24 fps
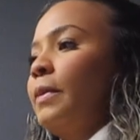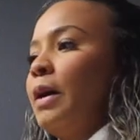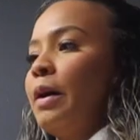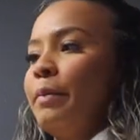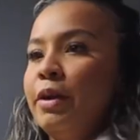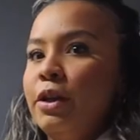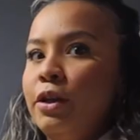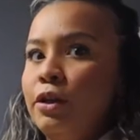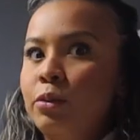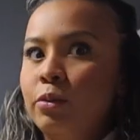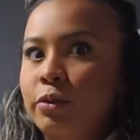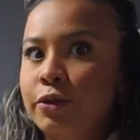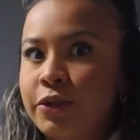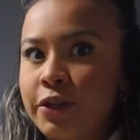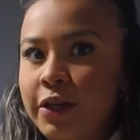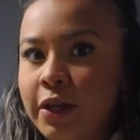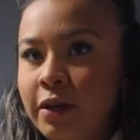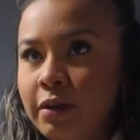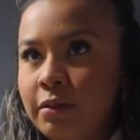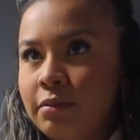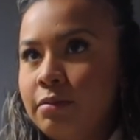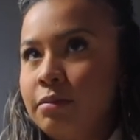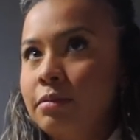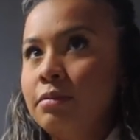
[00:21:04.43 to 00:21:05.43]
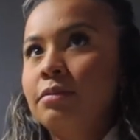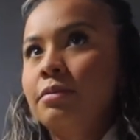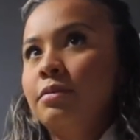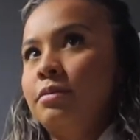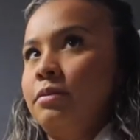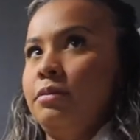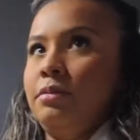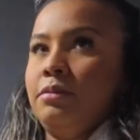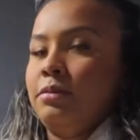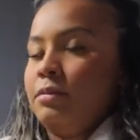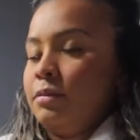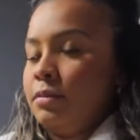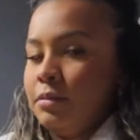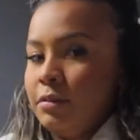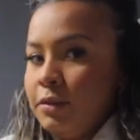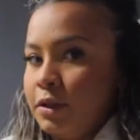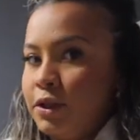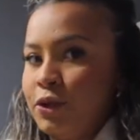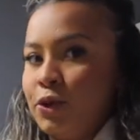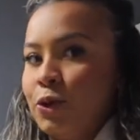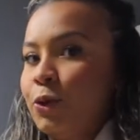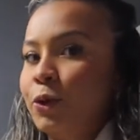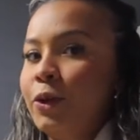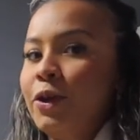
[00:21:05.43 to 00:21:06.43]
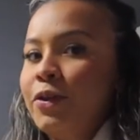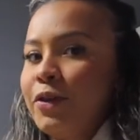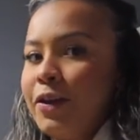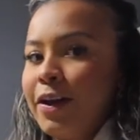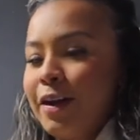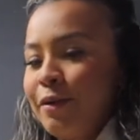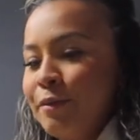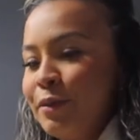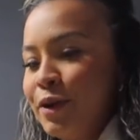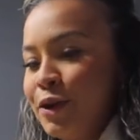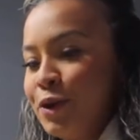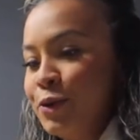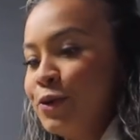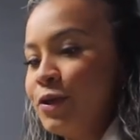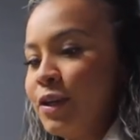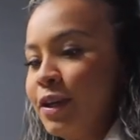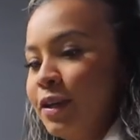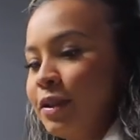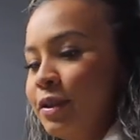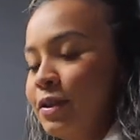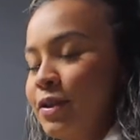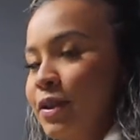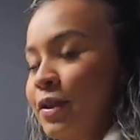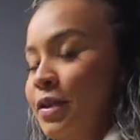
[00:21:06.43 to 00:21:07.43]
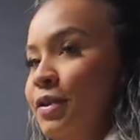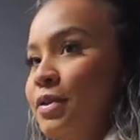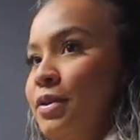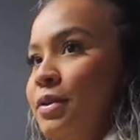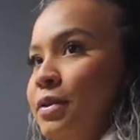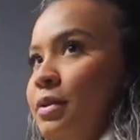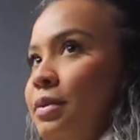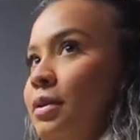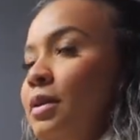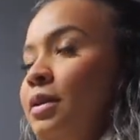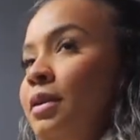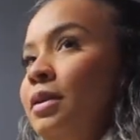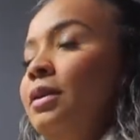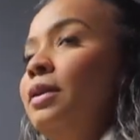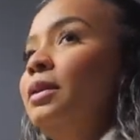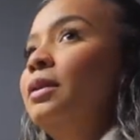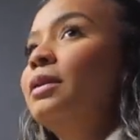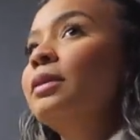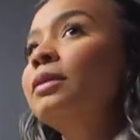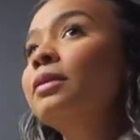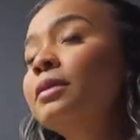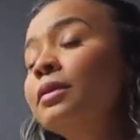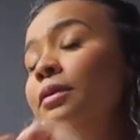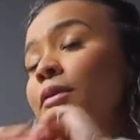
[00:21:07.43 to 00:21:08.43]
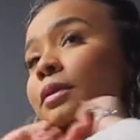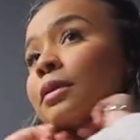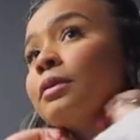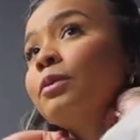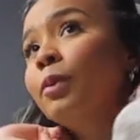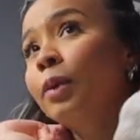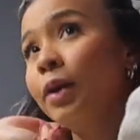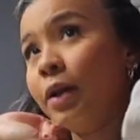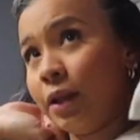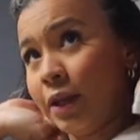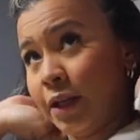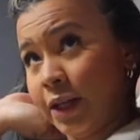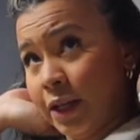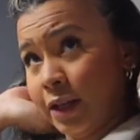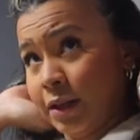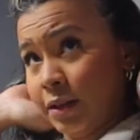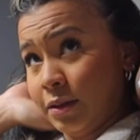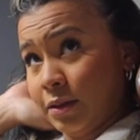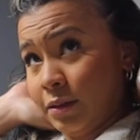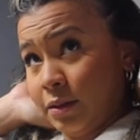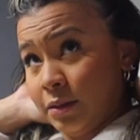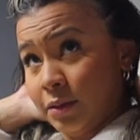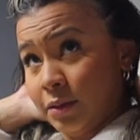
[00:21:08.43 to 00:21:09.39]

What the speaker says: I mean, you will see. It's the only thing I've been using since, what, like,